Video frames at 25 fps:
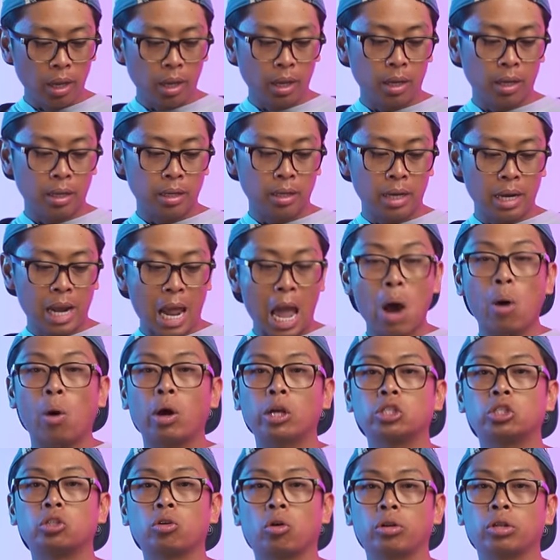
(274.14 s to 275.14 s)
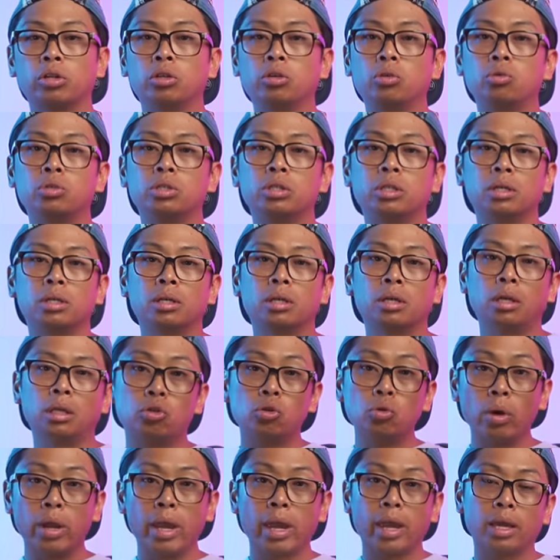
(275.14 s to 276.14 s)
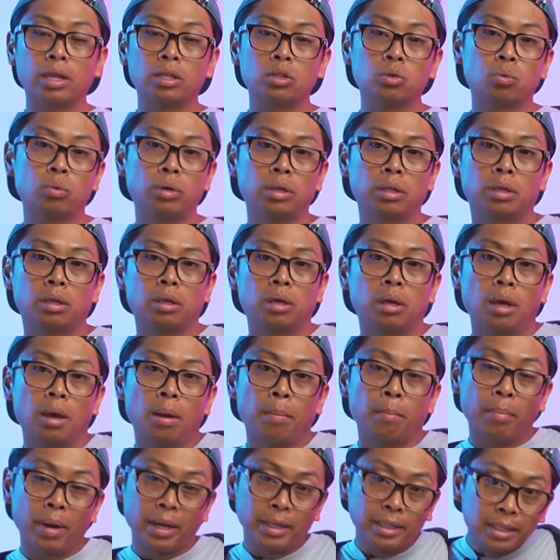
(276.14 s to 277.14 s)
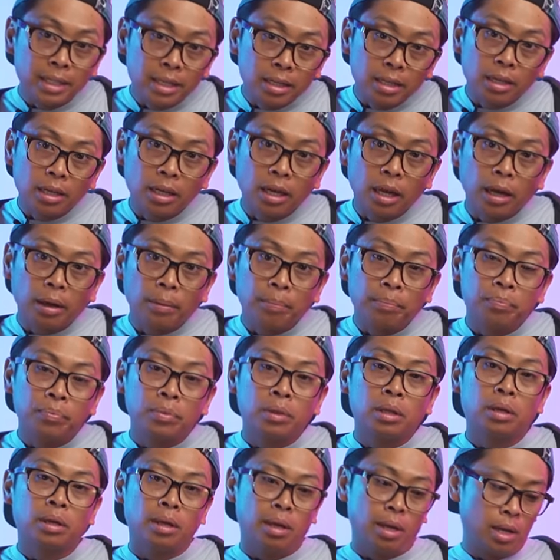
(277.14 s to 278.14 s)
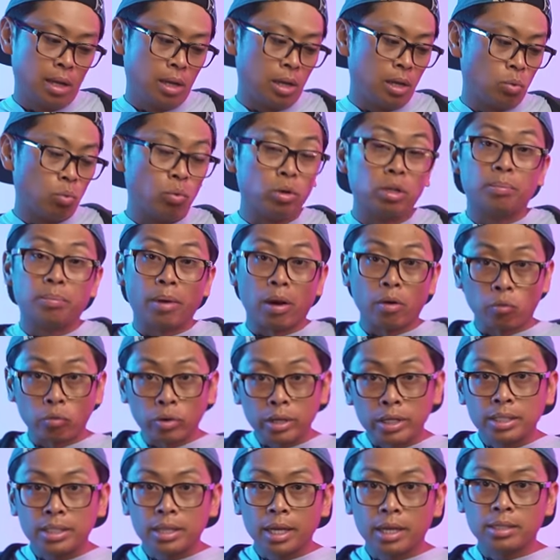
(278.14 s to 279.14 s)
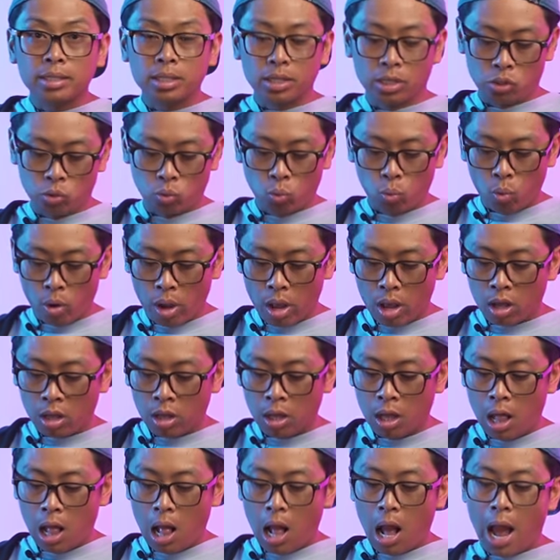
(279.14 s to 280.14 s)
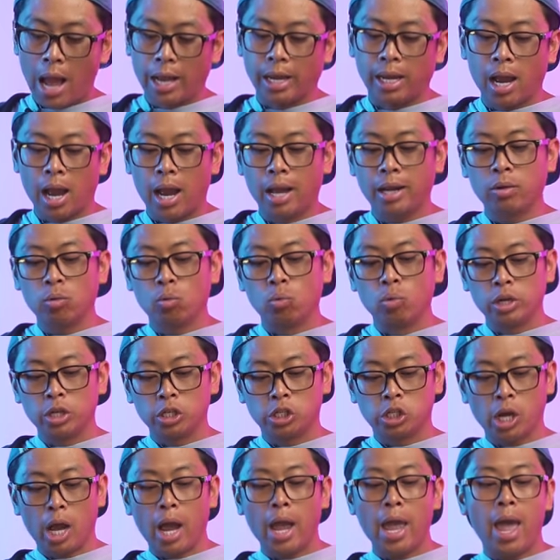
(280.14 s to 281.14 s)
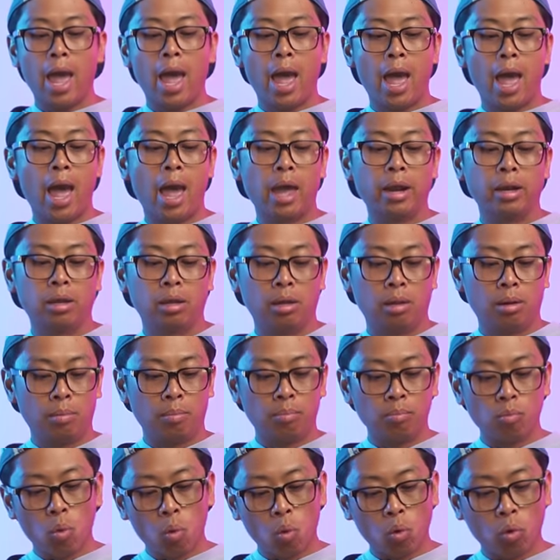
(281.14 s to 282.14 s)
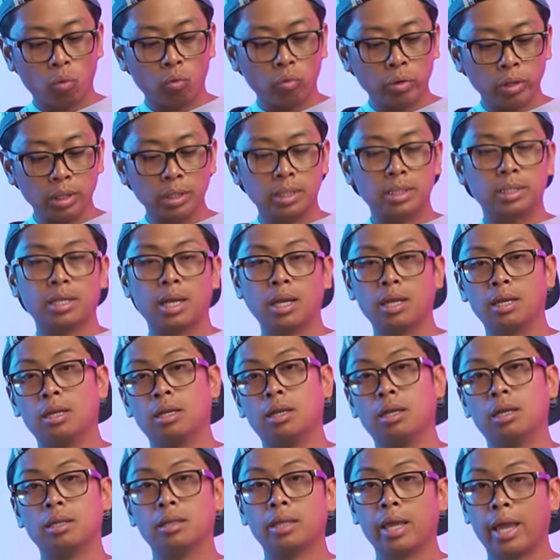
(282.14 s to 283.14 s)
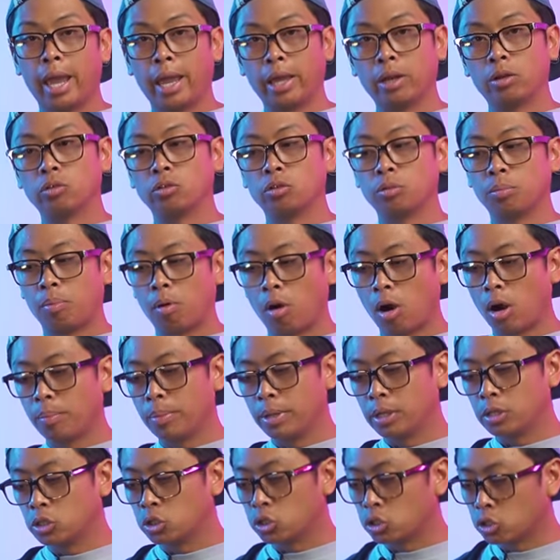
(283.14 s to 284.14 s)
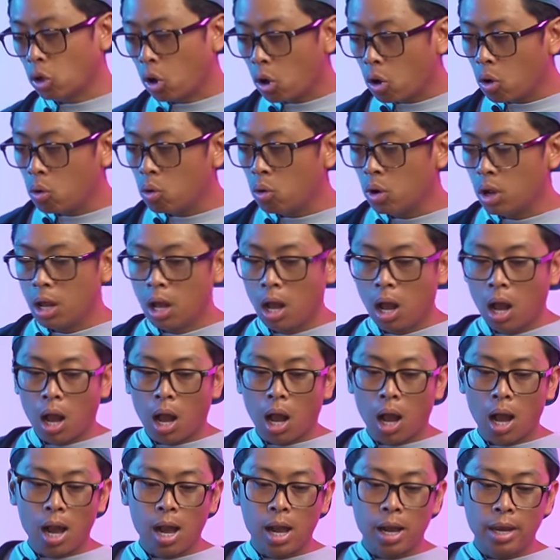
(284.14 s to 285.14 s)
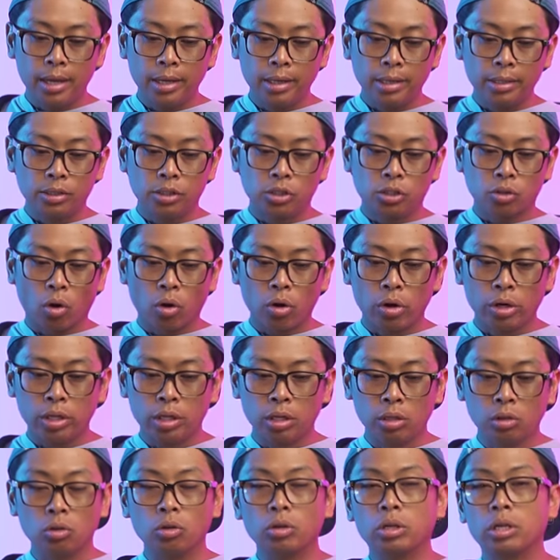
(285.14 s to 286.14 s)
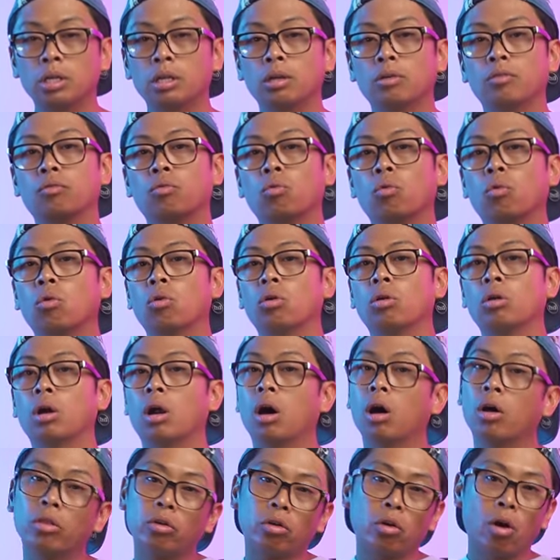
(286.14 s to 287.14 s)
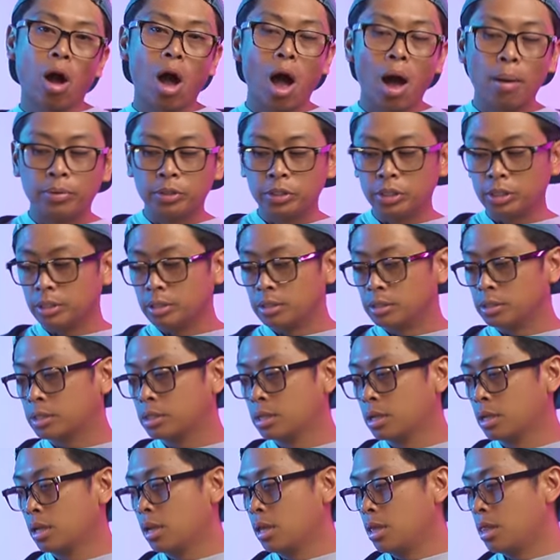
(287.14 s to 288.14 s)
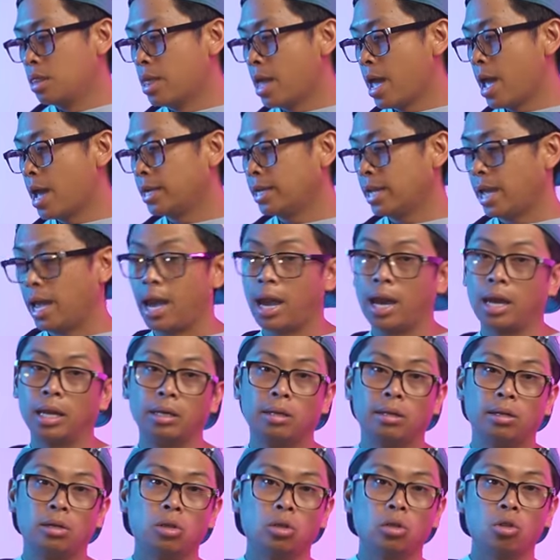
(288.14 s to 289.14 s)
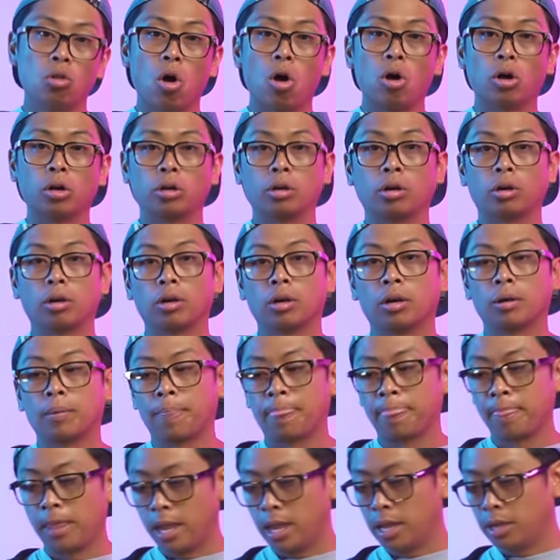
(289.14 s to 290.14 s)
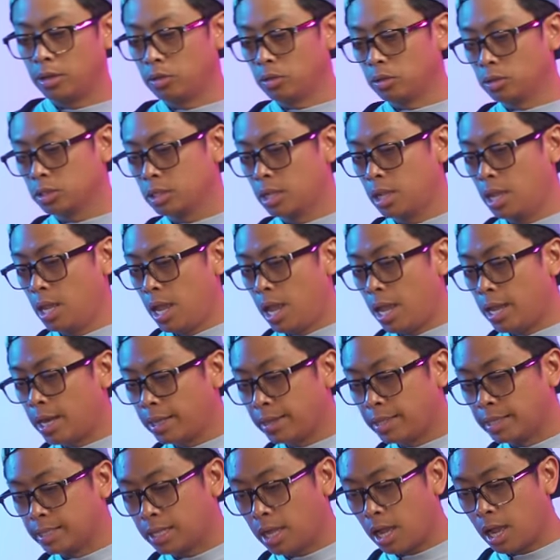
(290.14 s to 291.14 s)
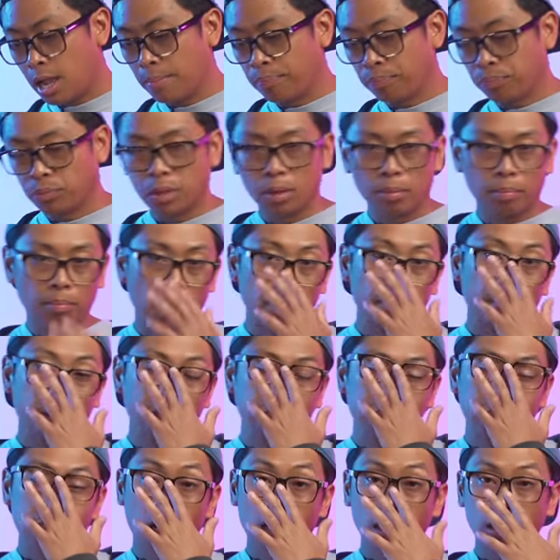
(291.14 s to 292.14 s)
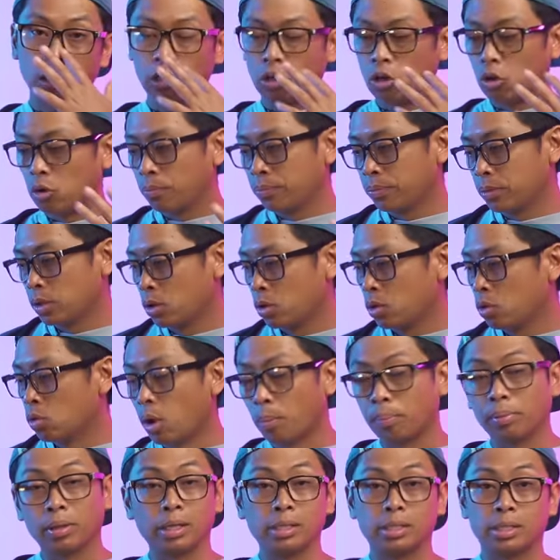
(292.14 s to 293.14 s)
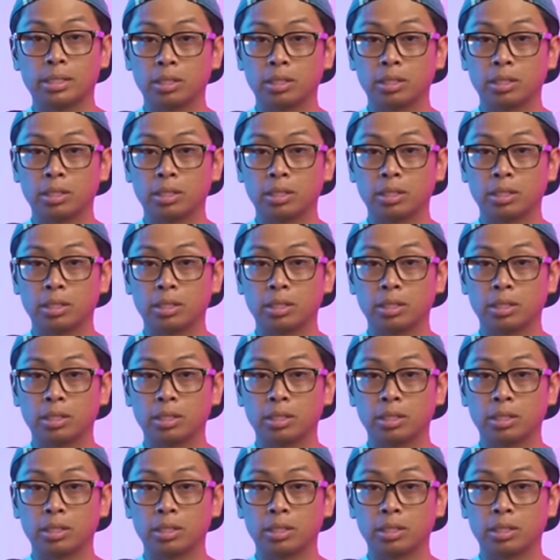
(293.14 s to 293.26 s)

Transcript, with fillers: and now I started using two hands with my dinking and with my resets as well, I kind of wish I had more real estate in the handle department. So I started looking for other options that had longer handles. And at the time, my buddy Donko who I played